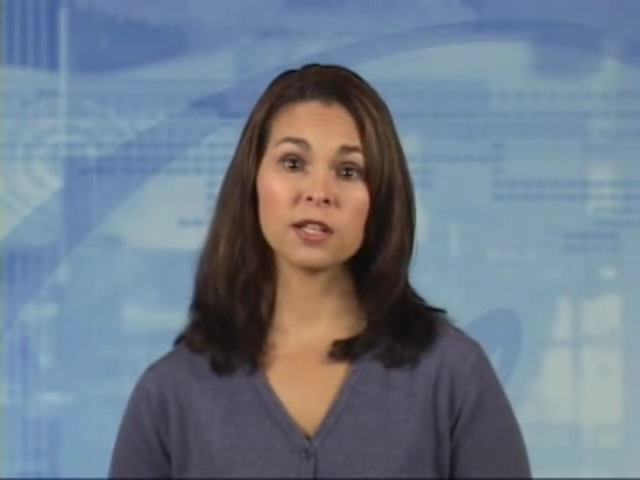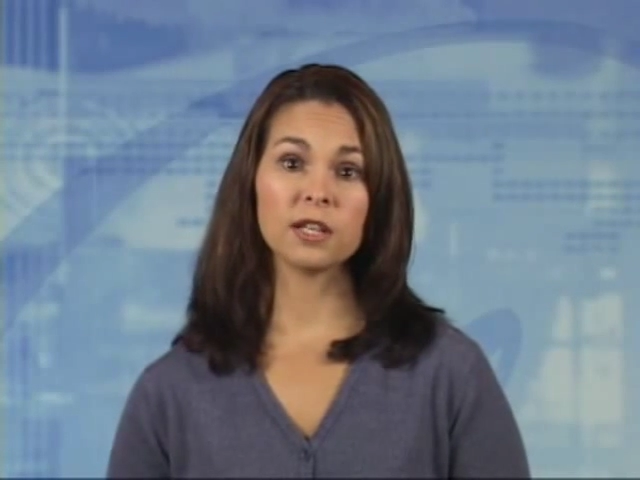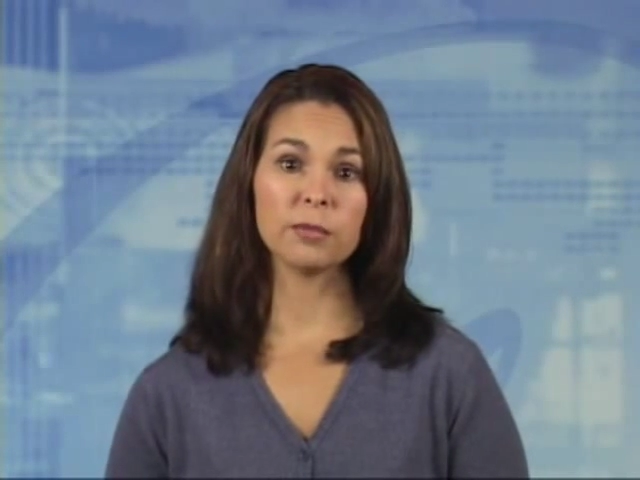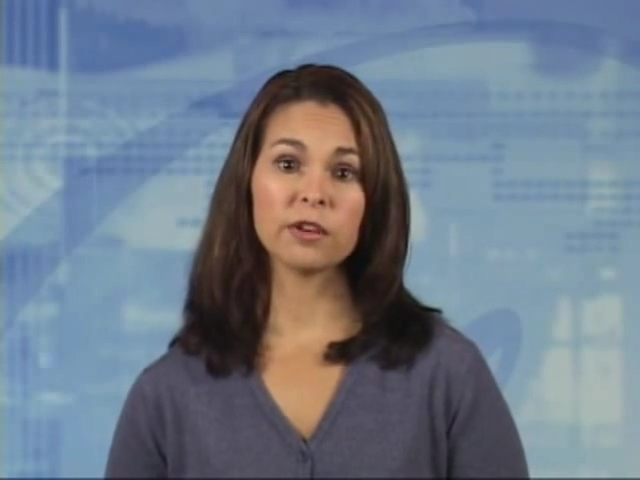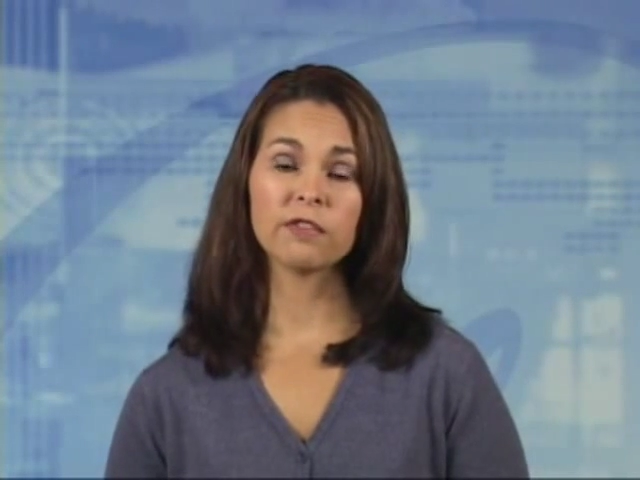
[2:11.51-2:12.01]

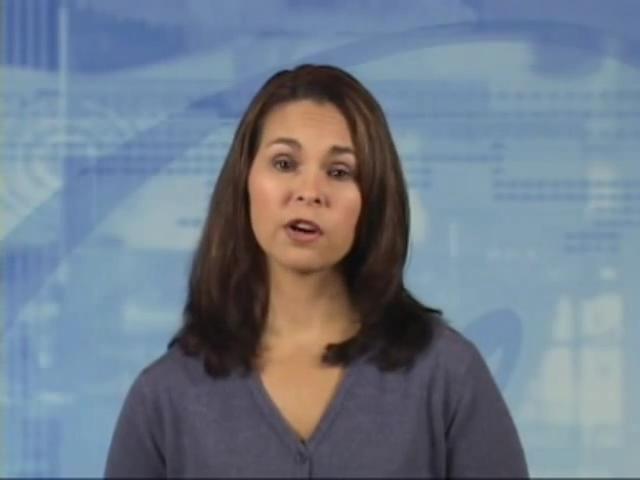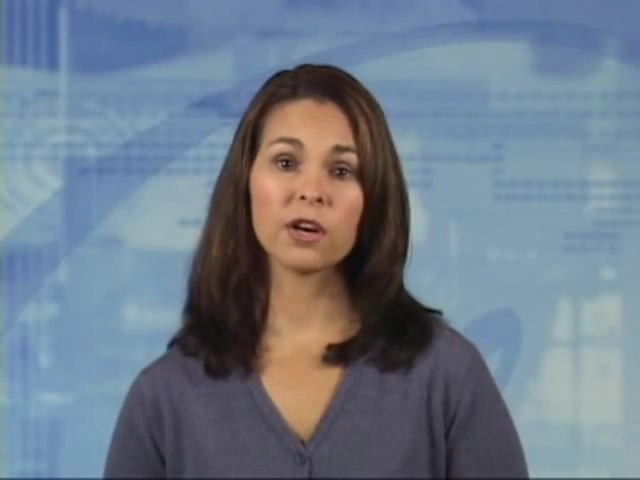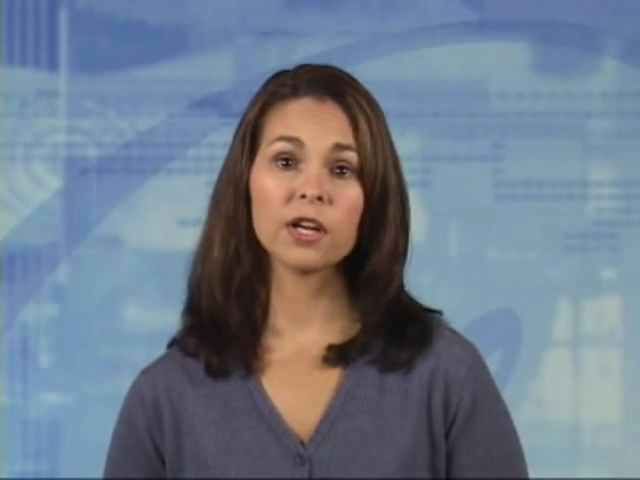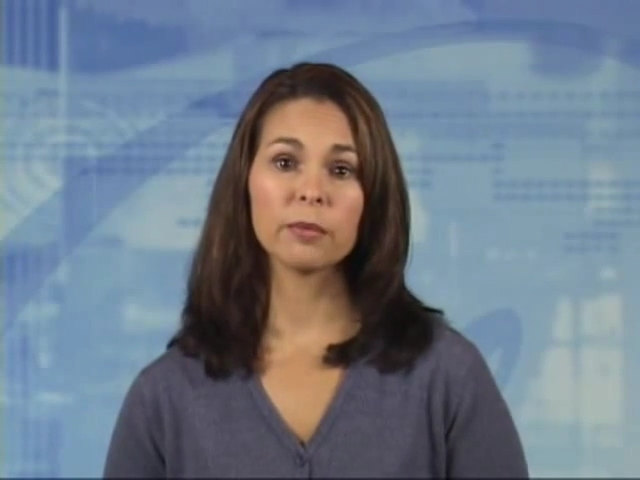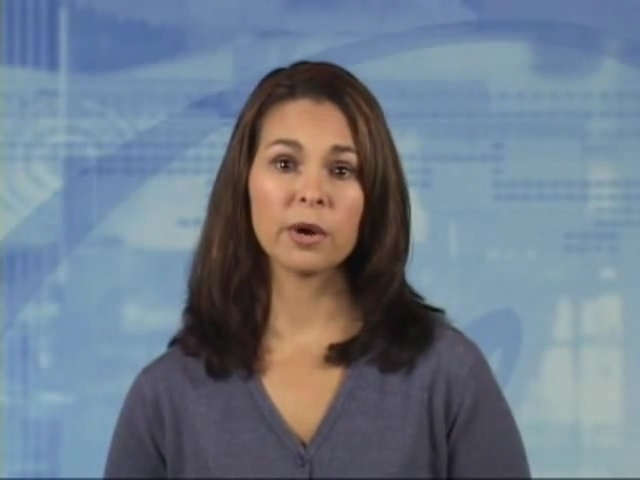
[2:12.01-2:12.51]
anemia
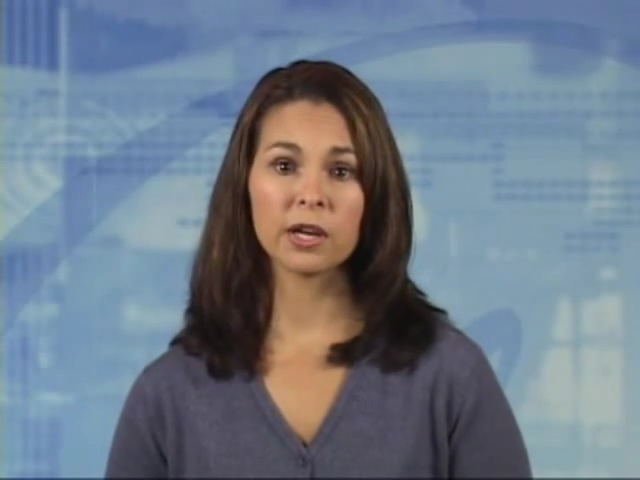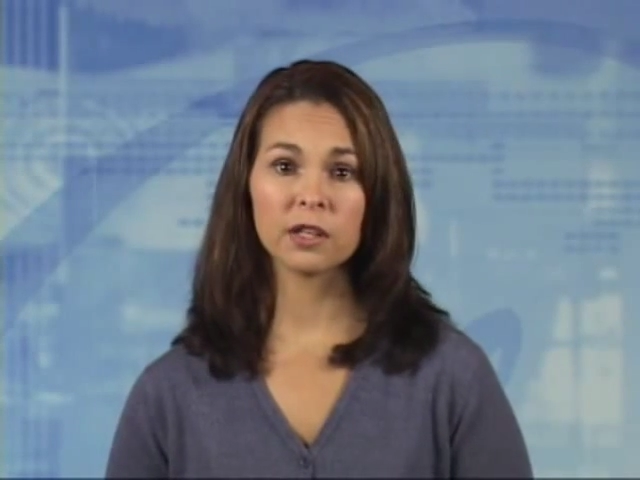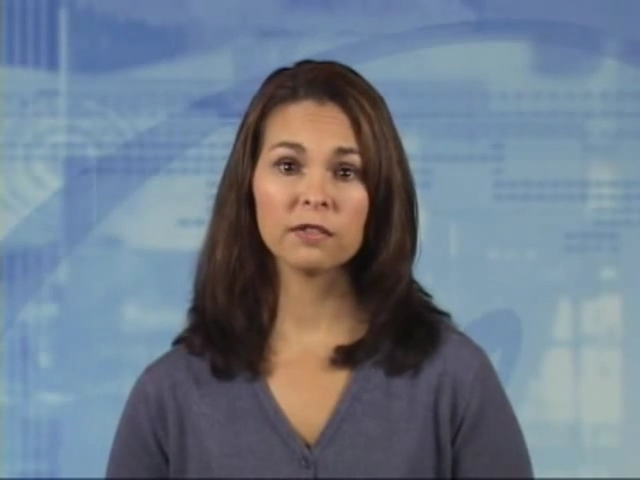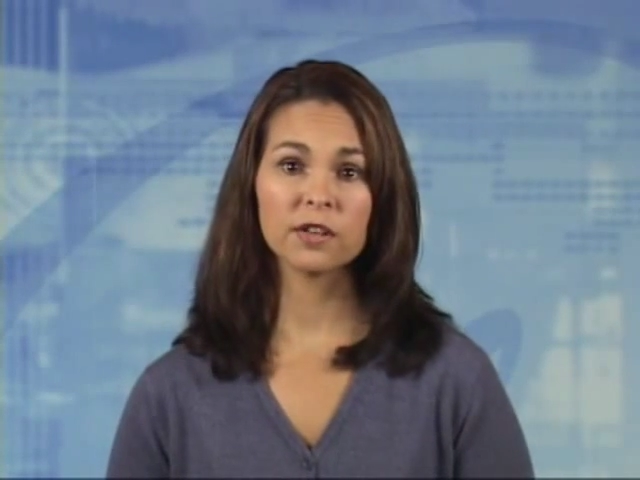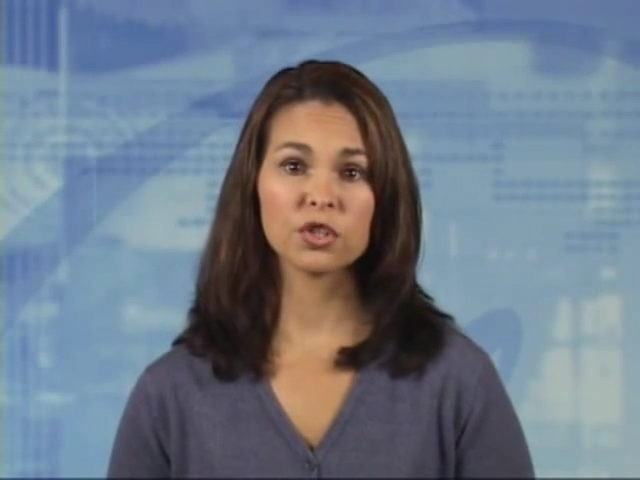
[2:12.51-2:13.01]
vary among
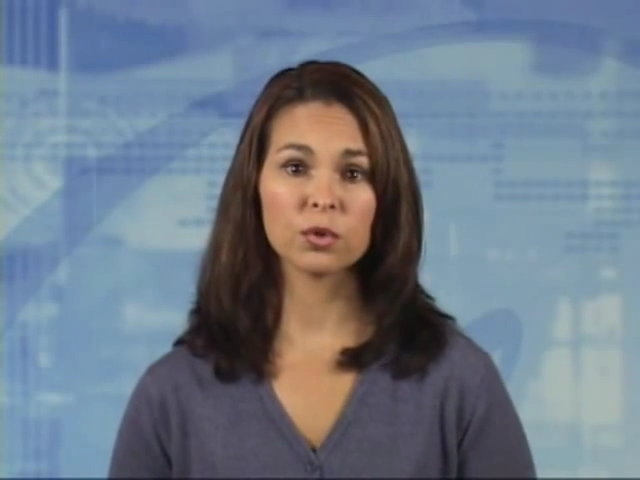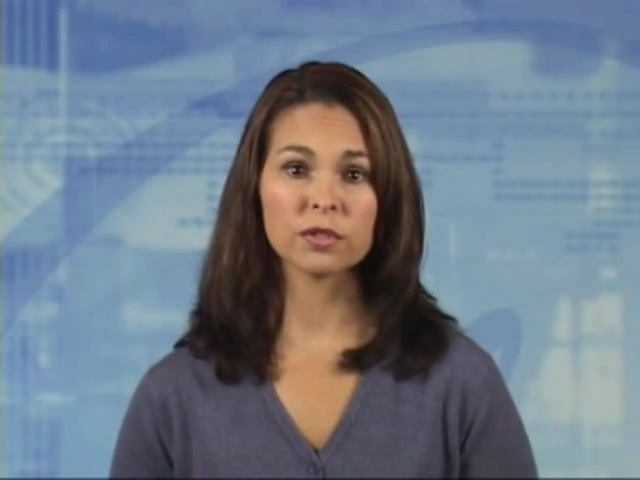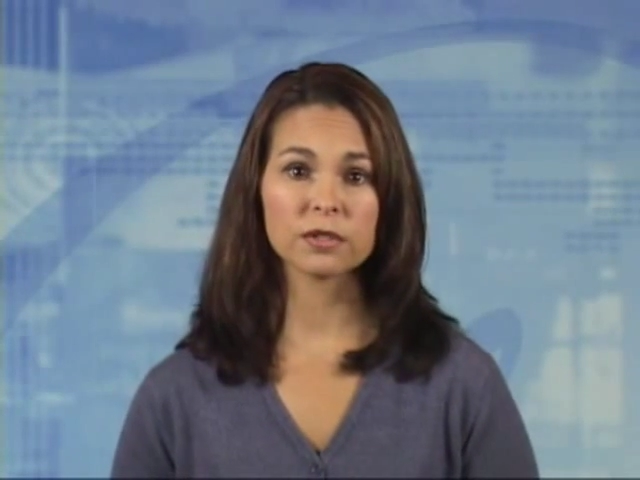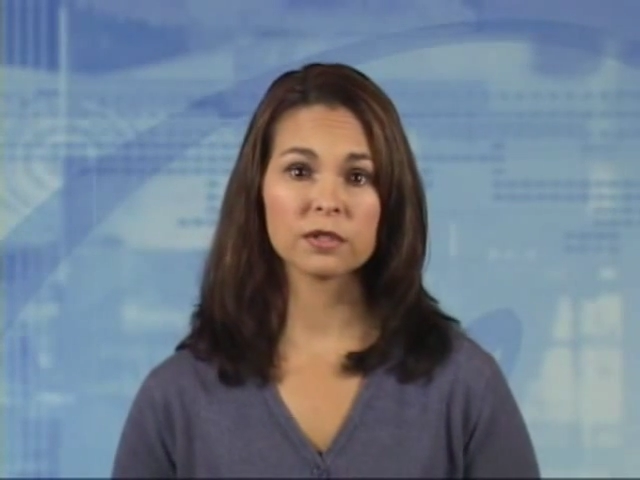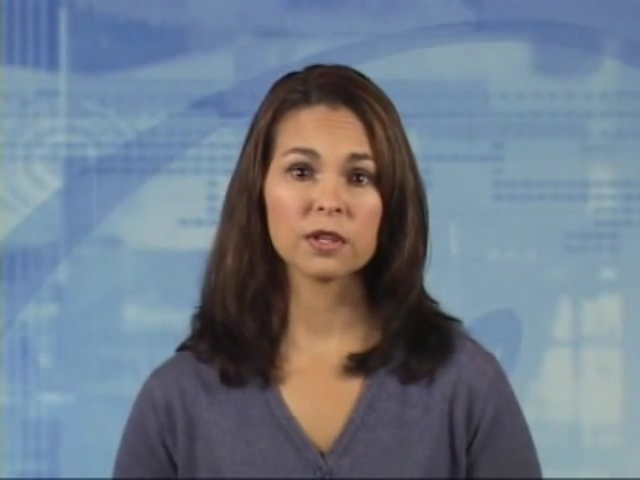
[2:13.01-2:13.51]

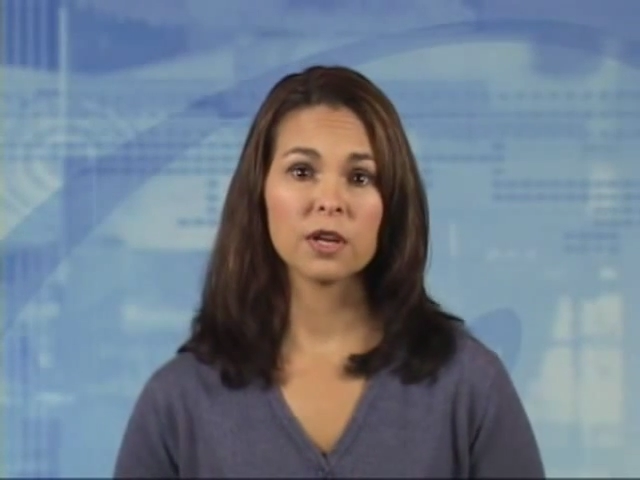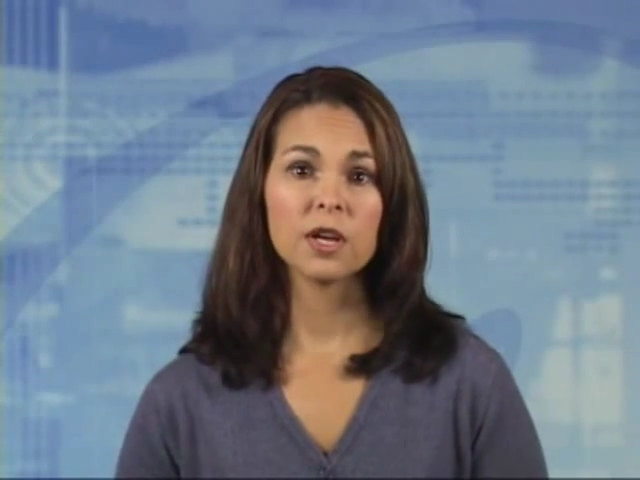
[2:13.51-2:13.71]
individuals.